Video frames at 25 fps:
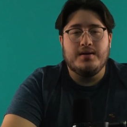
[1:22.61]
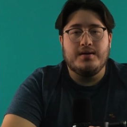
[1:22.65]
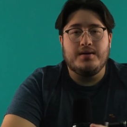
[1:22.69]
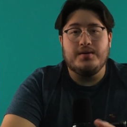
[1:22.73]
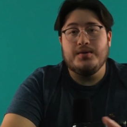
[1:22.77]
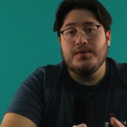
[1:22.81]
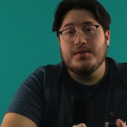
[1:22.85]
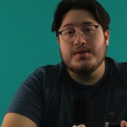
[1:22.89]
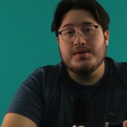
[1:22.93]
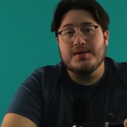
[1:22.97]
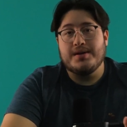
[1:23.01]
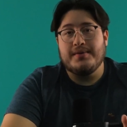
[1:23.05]

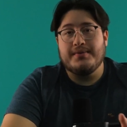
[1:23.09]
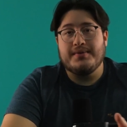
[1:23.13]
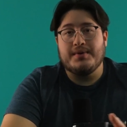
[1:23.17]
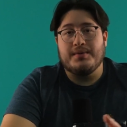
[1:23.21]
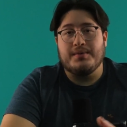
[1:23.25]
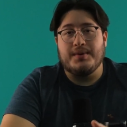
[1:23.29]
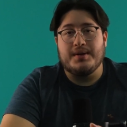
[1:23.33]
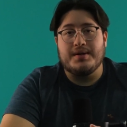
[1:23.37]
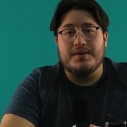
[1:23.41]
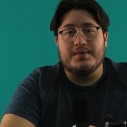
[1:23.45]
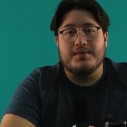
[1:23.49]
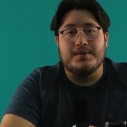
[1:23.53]
You also have the
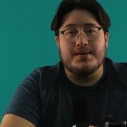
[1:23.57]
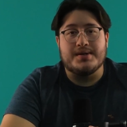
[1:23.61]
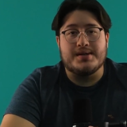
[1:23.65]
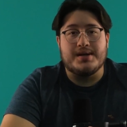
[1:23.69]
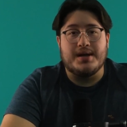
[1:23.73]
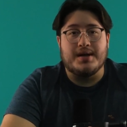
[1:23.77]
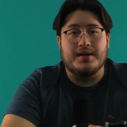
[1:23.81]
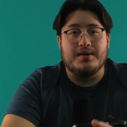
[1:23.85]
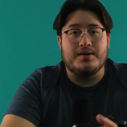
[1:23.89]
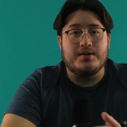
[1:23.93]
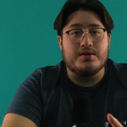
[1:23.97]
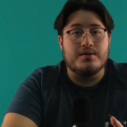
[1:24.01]
right to
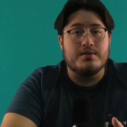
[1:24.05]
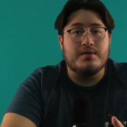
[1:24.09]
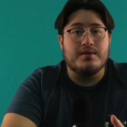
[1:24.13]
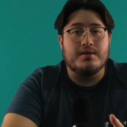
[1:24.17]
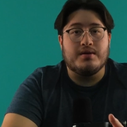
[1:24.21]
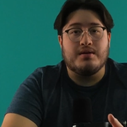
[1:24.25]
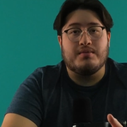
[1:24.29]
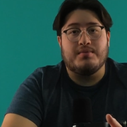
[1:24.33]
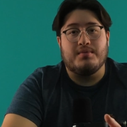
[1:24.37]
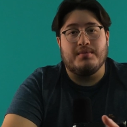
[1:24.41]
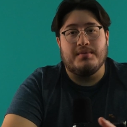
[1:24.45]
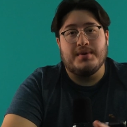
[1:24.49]
resign during
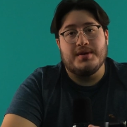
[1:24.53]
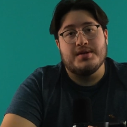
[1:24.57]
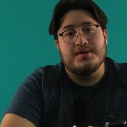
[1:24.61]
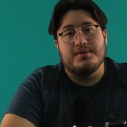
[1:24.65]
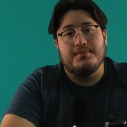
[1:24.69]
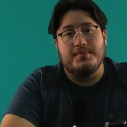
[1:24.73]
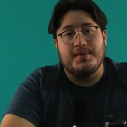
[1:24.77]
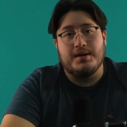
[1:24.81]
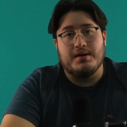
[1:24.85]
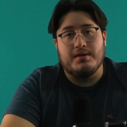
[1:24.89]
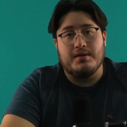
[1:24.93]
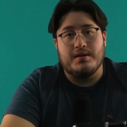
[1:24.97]
your
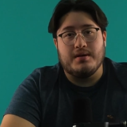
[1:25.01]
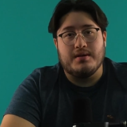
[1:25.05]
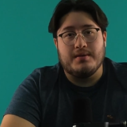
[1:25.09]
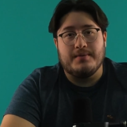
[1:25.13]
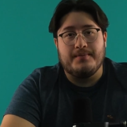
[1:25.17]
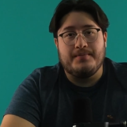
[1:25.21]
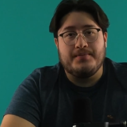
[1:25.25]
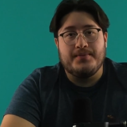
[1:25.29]
probation period,